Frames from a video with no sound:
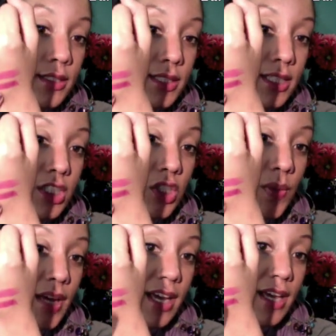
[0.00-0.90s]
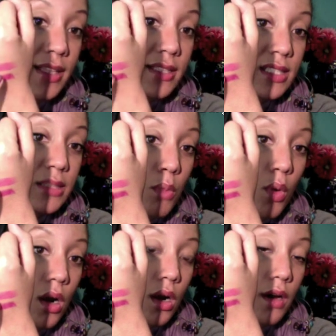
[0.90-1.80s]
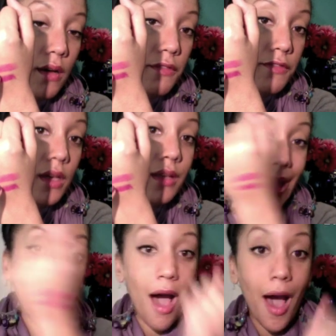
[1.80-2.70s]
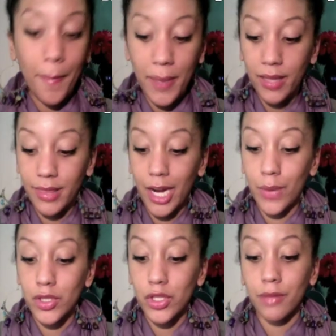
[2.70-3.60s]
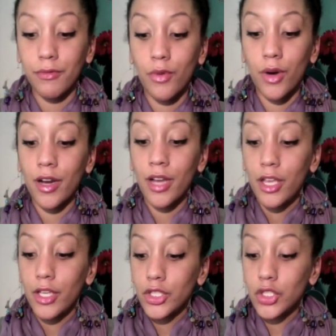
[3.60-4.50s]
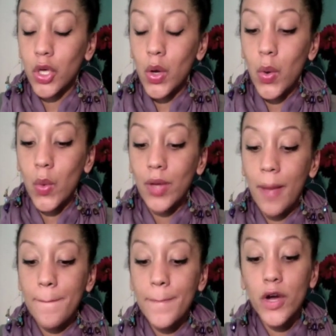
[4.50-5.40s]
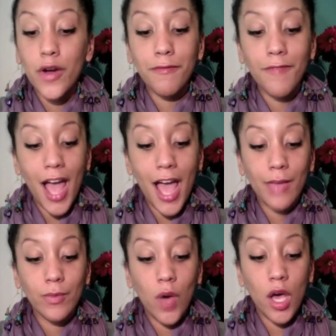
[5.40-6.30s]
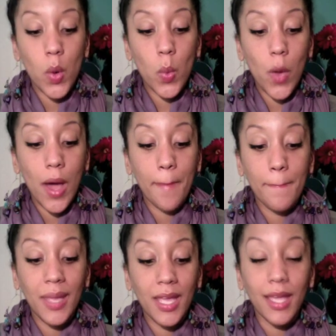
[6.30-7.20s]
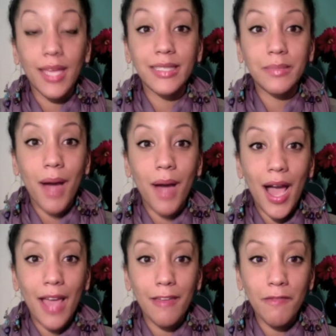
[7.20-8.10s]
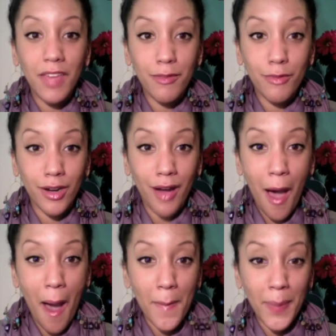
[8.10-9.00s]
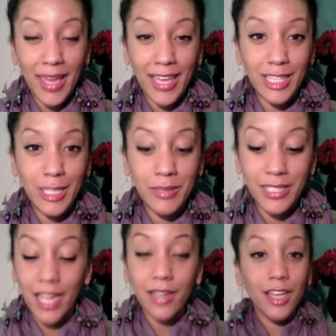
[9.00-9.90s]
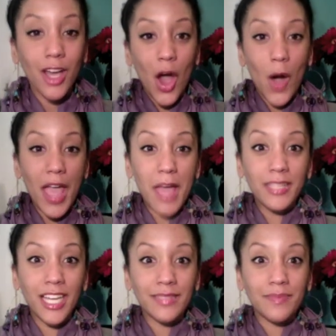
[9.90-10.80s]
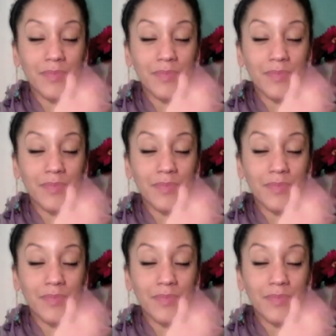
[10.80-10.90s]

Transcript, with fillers: tint to it, and this is more of that hot pink that I was looking for. So number 511B is my favorite hot pink lipstick. Okay, I'm done.